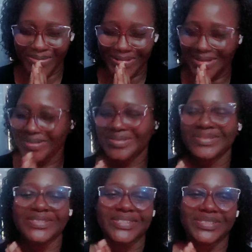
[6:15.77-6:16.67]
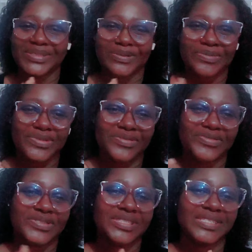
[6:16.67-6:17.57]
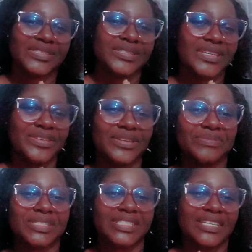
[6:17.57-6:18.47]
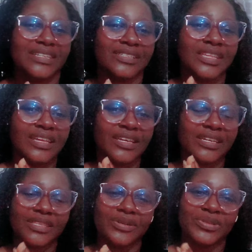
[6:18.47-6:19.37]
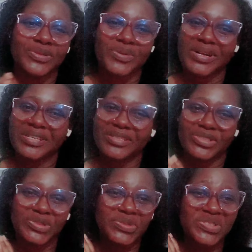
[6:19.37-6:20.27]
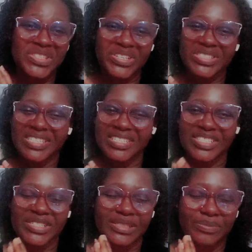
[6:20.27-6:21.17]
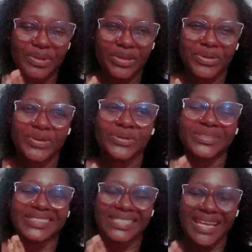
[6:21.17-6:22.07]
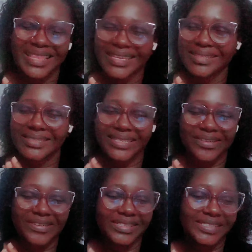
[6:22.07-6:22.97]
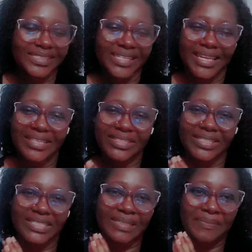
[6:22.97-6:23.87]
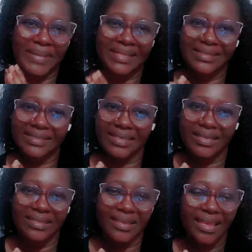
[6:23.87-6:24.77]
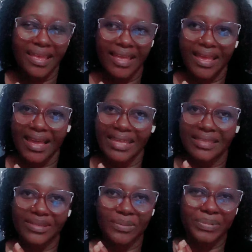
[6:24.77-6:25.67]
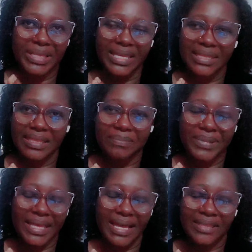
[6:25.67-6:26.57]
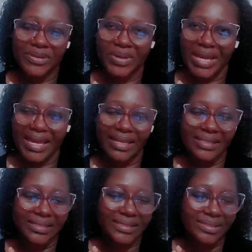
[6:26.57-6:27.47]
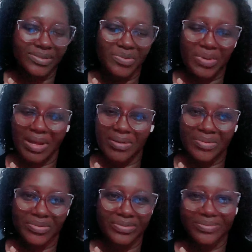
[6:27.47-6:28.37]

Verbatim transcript: wow, just so beautiful to hear them sing. You know, no other tune, nothing, just pure talent here on stage, just belting and you know, playing the piano, guys. Wow,